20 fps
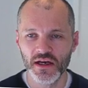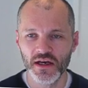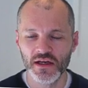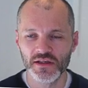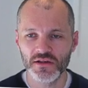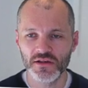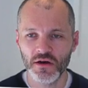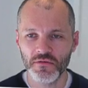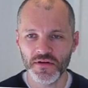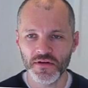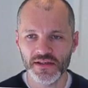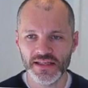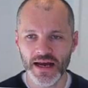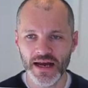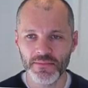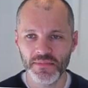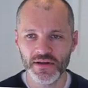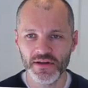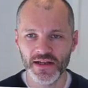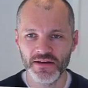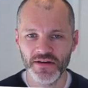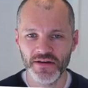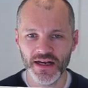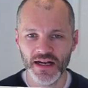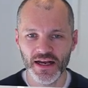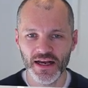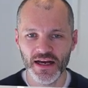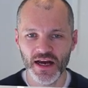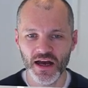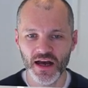So for example, if I
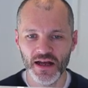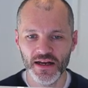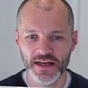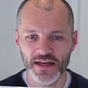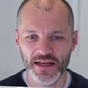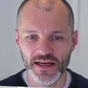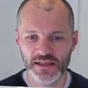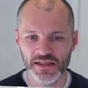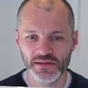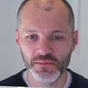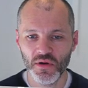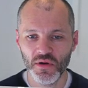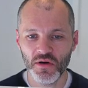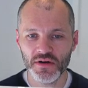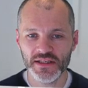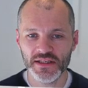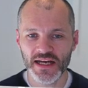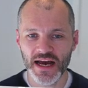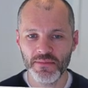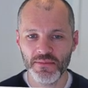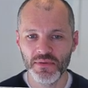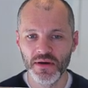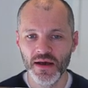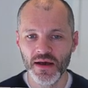click on the Explore tab,